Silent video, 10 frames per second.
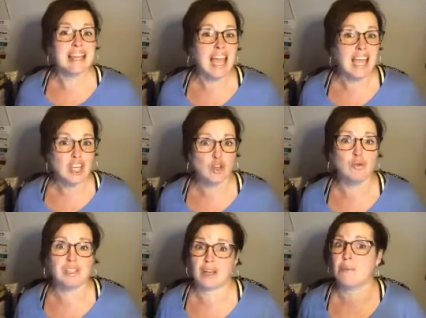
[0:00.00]
and they
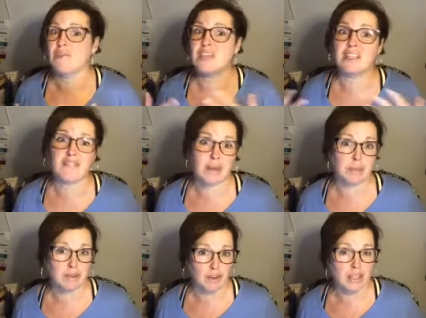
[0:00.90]
use some of these
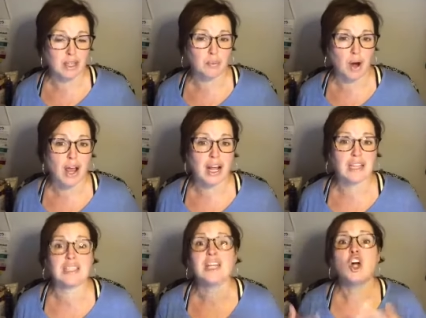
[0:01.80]
family friendly
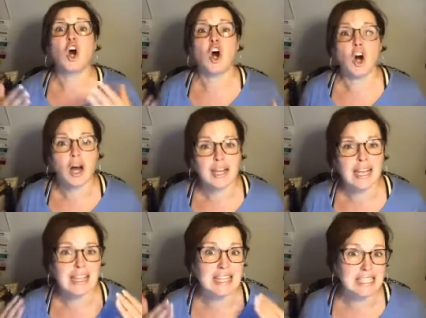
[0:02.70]
products
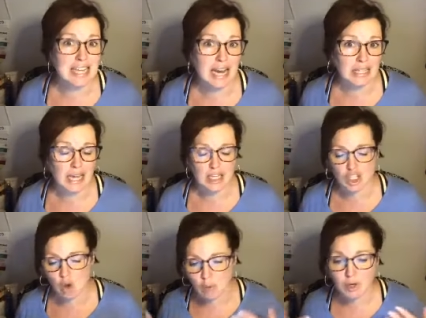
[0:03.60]
on the daily.
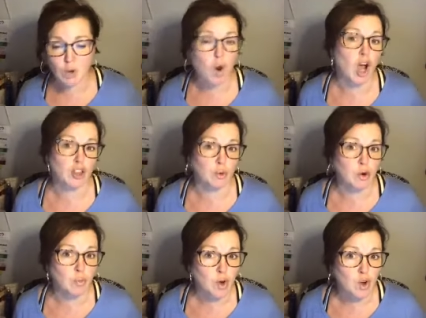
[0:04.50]
So I'm going to walk
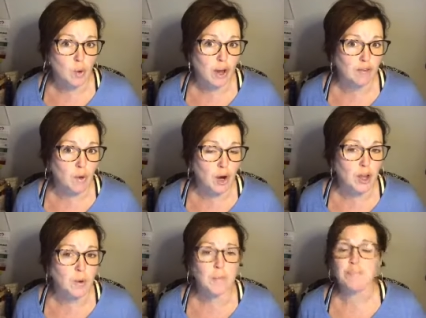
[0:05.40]
through them real quick for
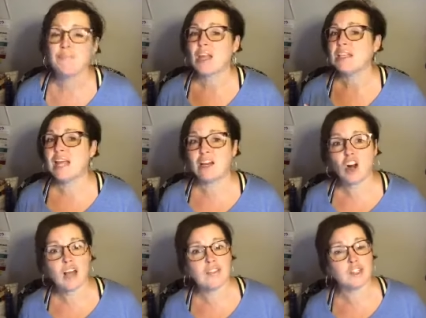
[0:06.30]
you.
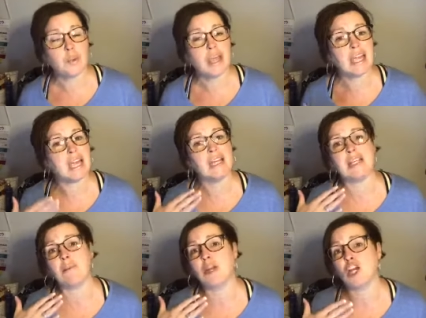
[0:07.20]
Later on this
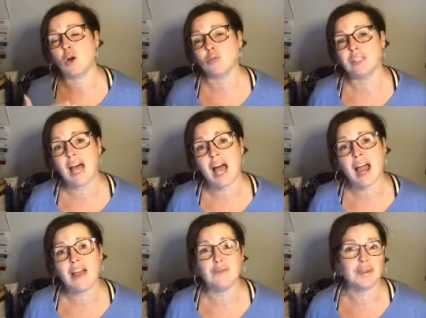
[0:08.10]
weekend, I'm going to go
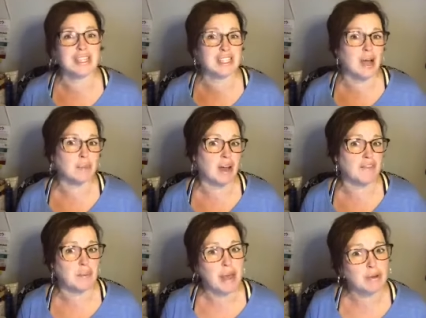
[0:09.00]
live with some
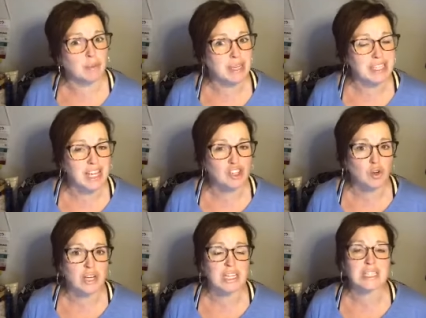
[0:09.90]
of the bedroom
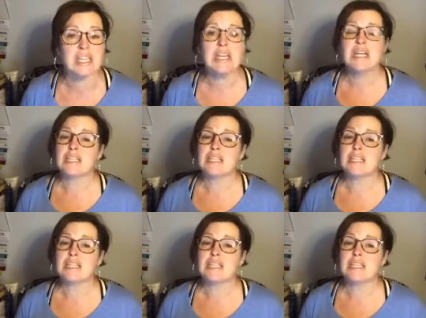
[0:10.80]
accessories,